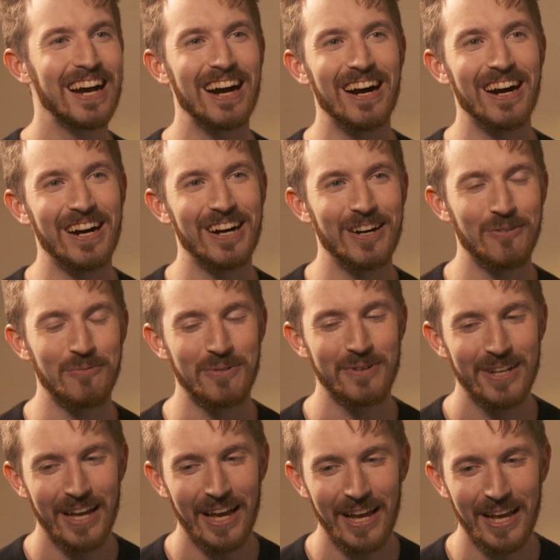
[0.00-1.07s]
Um,
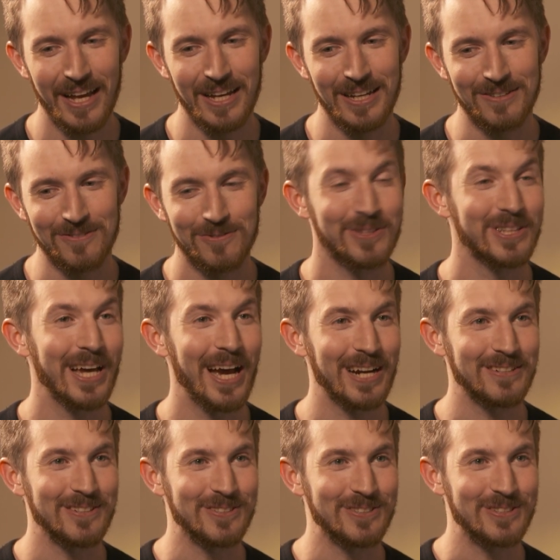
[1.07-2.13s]
and for the
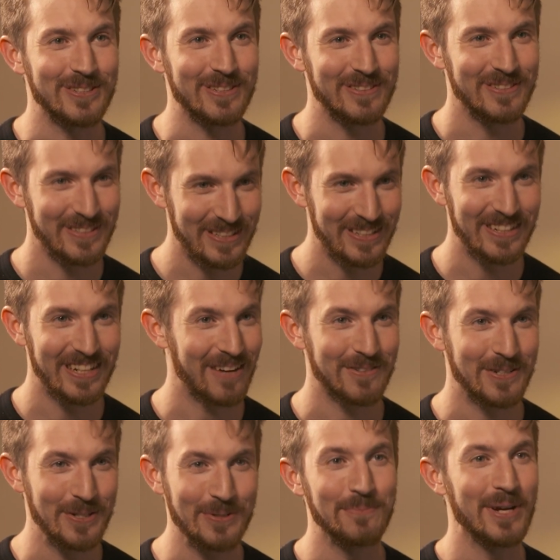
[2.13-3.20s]
actors to, you'd have
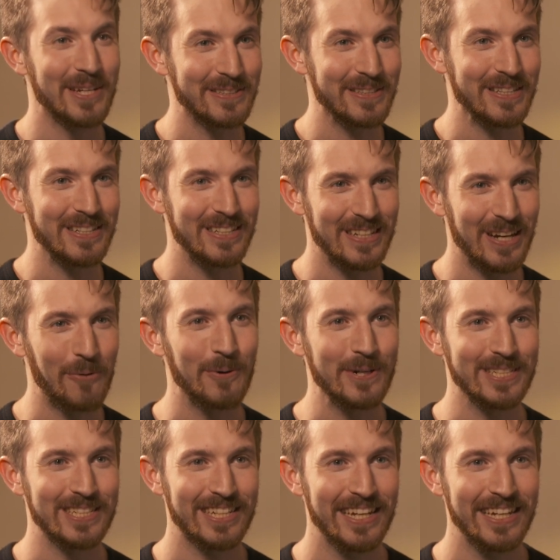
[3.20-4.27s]
to do basically a one
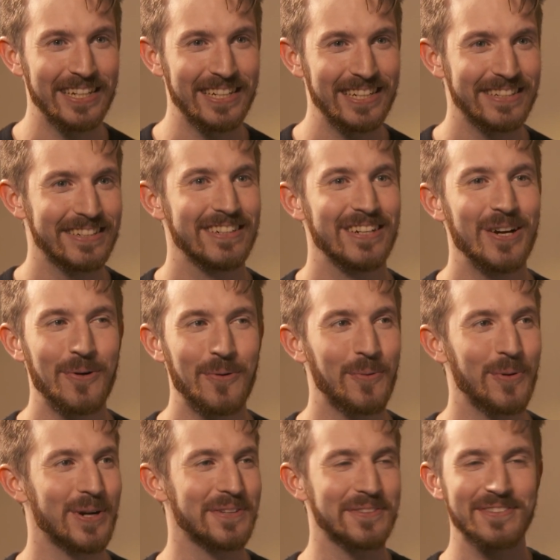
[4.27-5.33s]
take. Yeah, yeah.
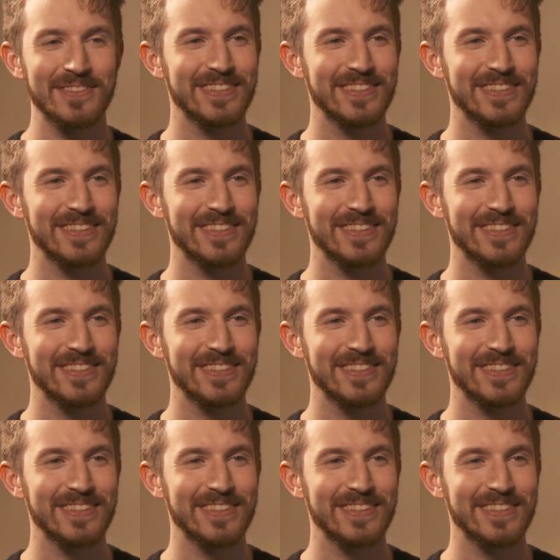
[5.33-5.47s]
With